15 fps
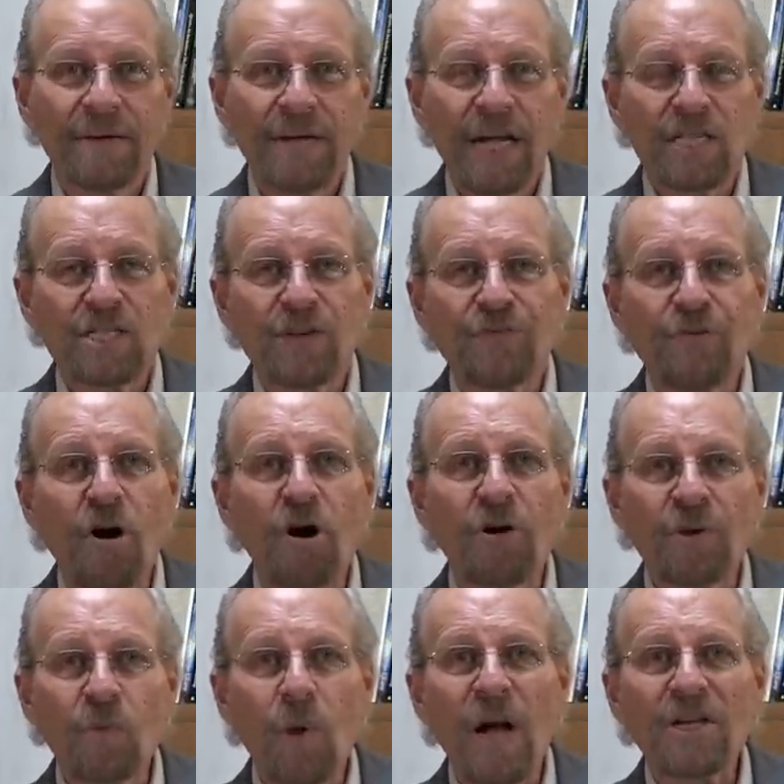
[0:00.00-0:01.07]
It's the
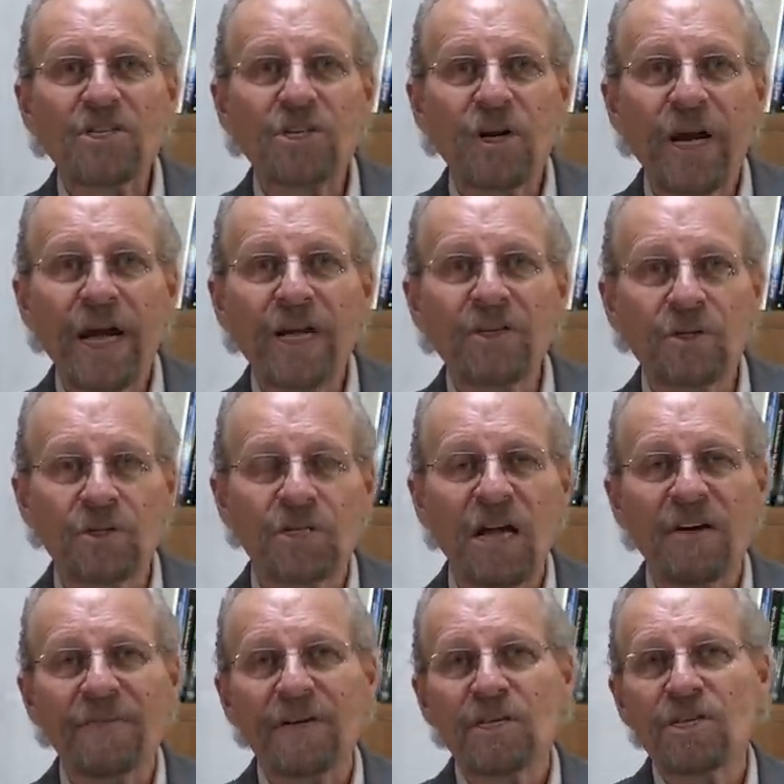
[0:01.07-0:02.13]
fallen watcher angels
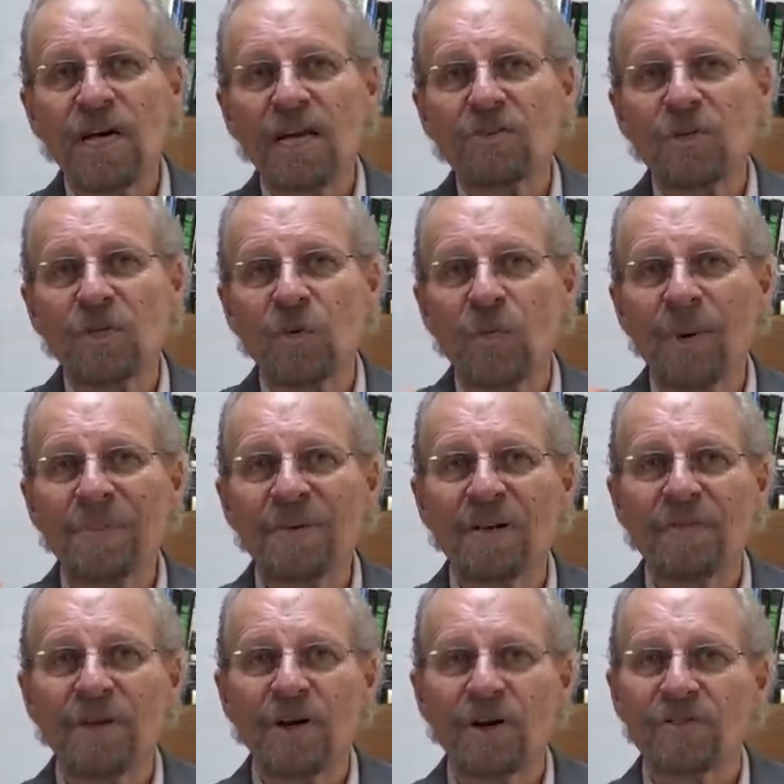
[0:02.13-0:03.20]
having sex with the women
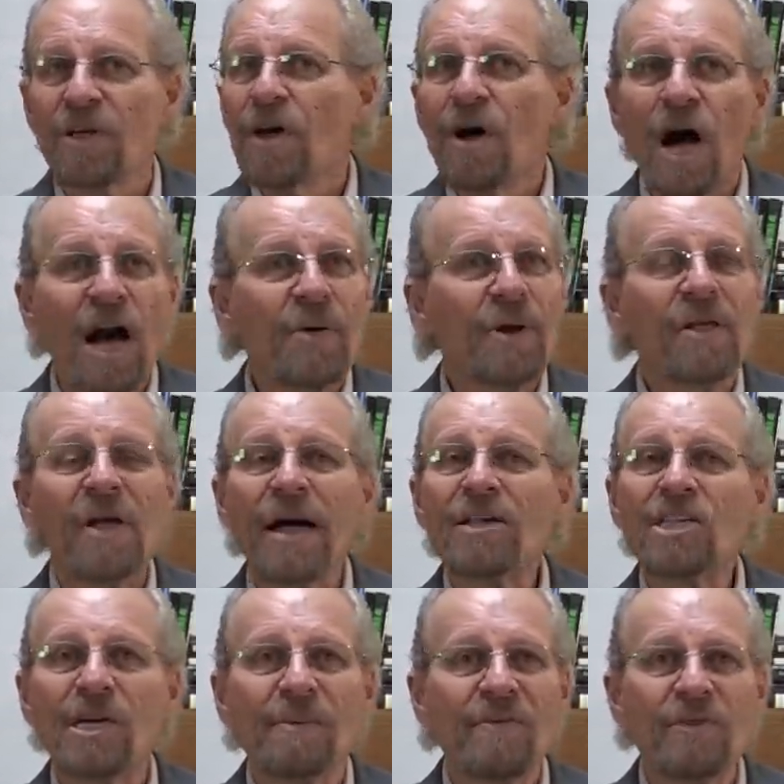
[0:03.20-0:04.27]
of the earth. I
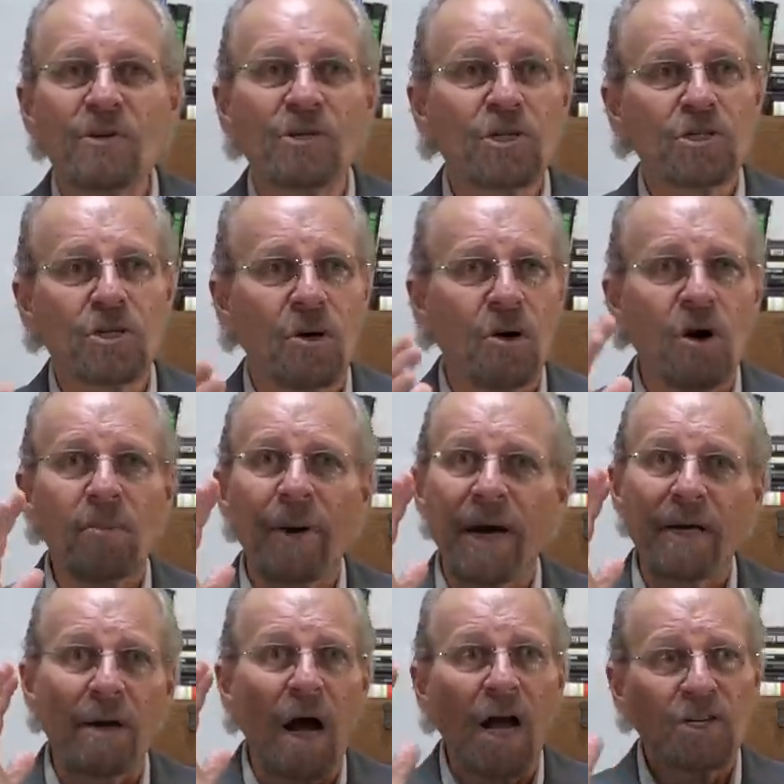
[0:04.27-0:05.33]
realize some of you just go, oh,
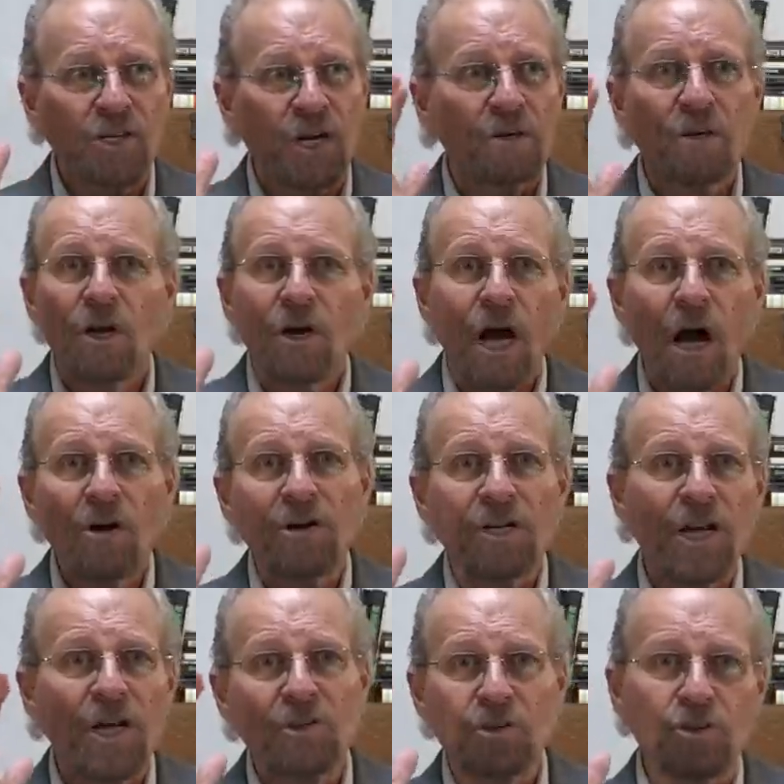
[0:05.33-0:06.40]
my gosh, how
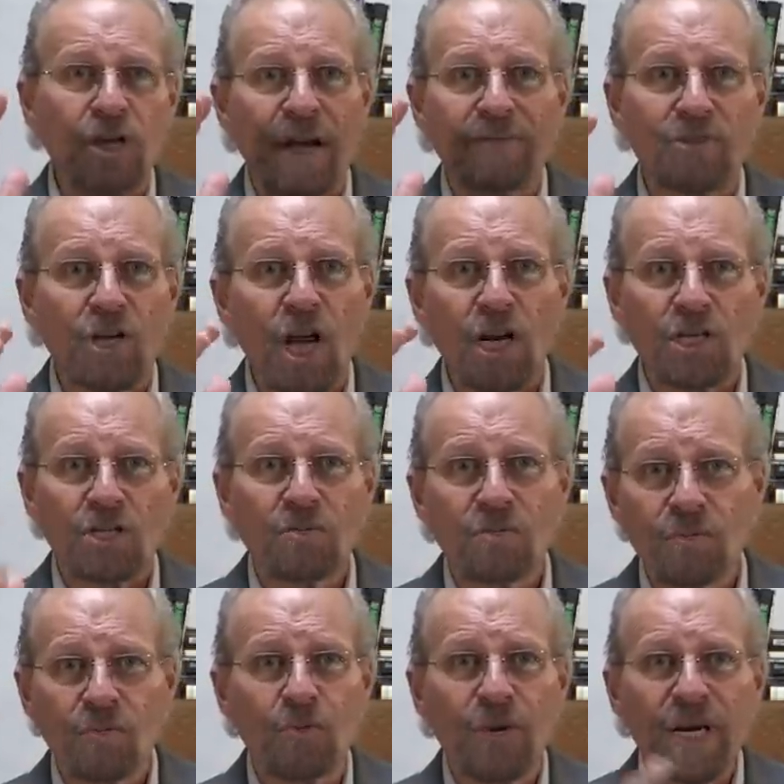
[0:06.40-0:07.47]
can angels have sex?
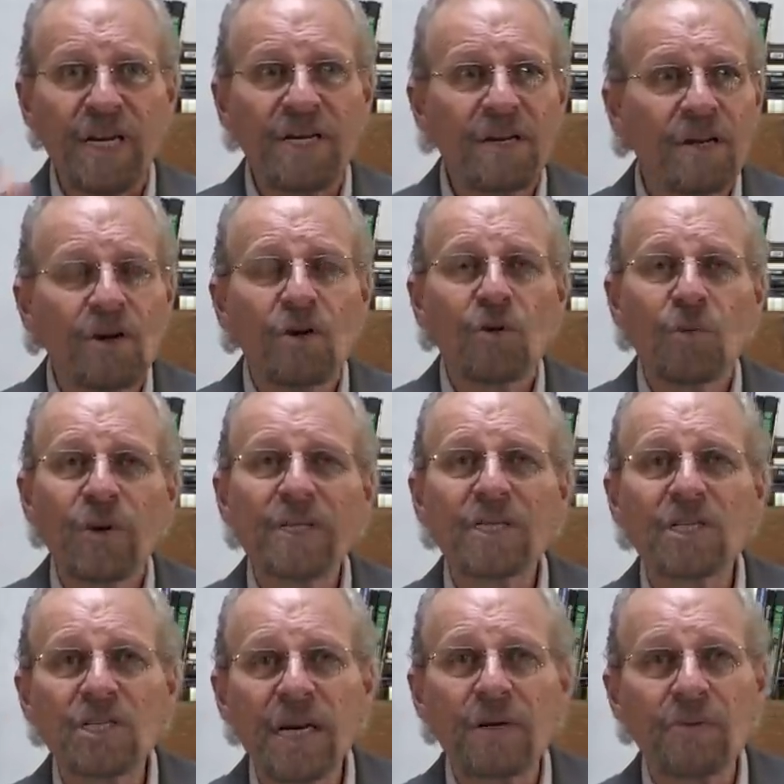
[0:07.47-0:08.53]
Read
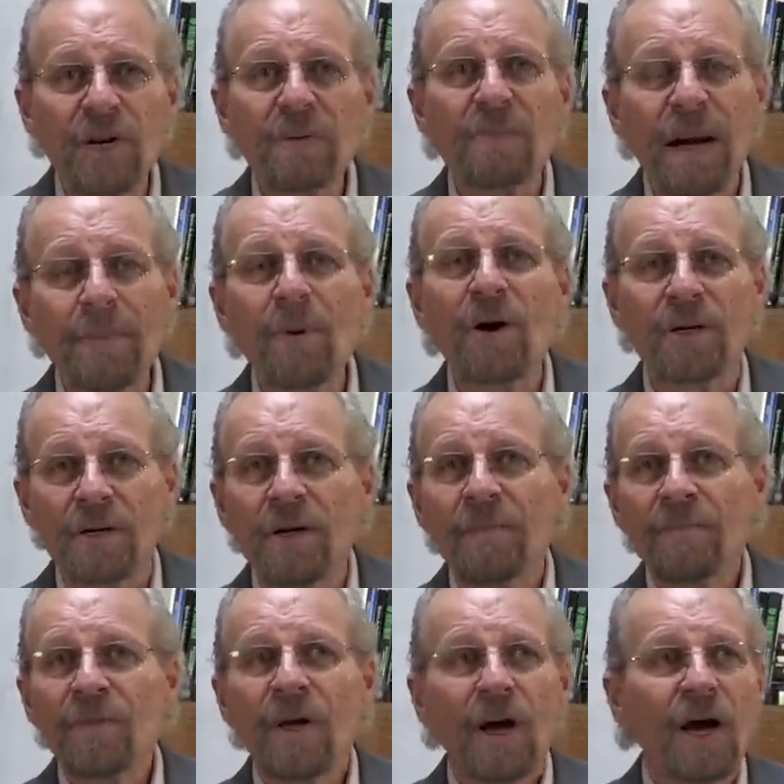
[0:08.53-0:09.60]
my book,
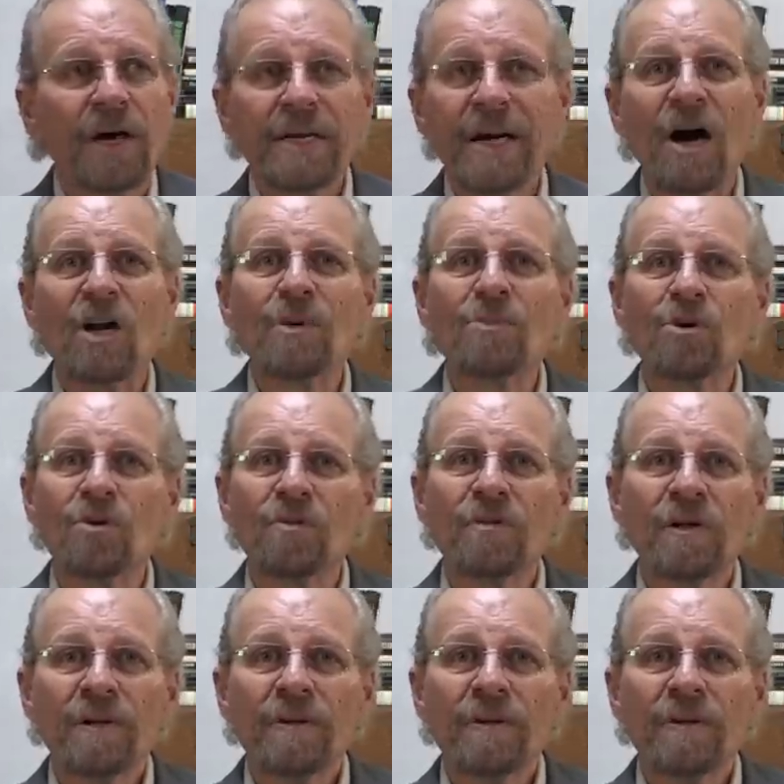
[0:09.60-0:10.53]
Countermove,